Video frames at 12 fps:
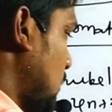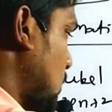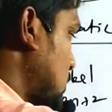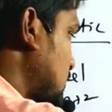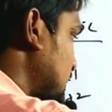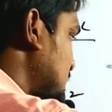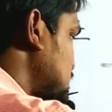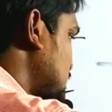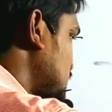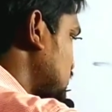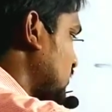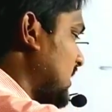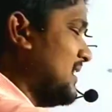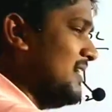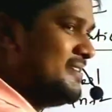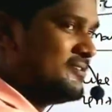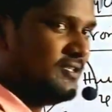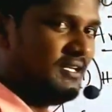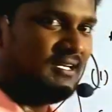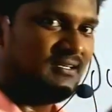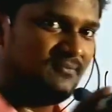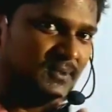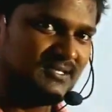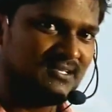or not the sp2, at least
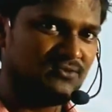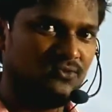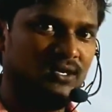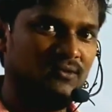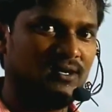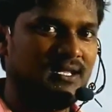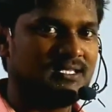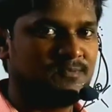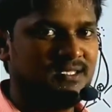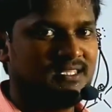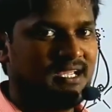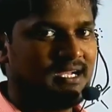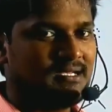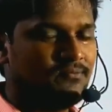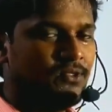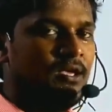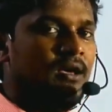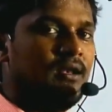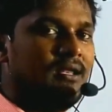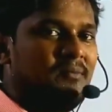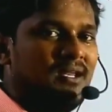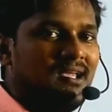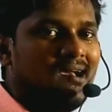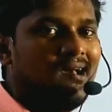it present only one sp3 atom,
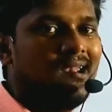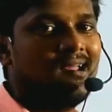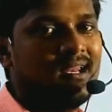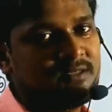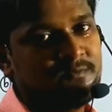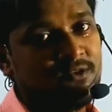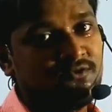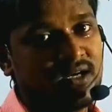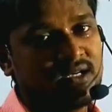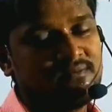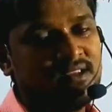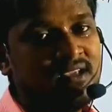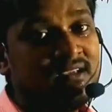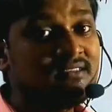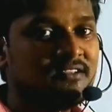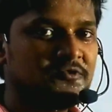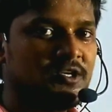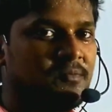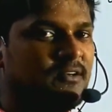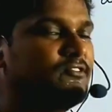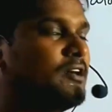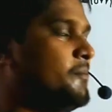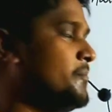remaining all are sp2 atom. Such type of